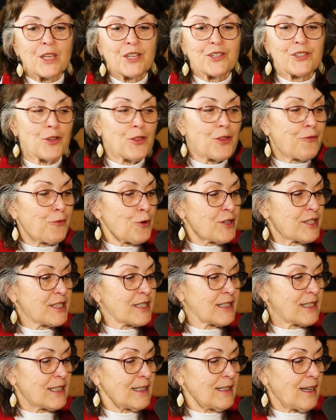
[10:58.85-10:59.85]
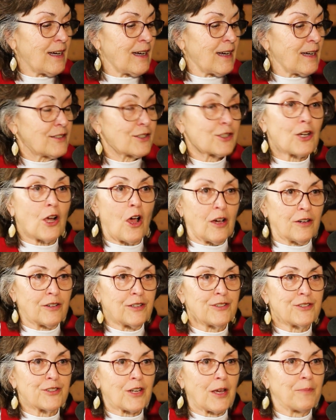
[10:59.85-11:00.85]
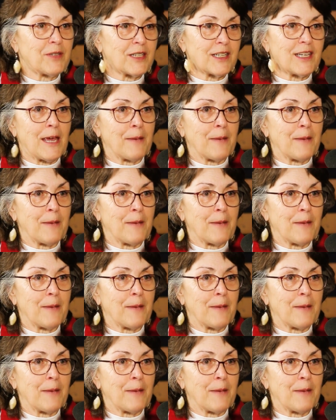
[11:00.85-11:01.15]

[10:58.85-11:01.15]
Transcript: So the first to college come to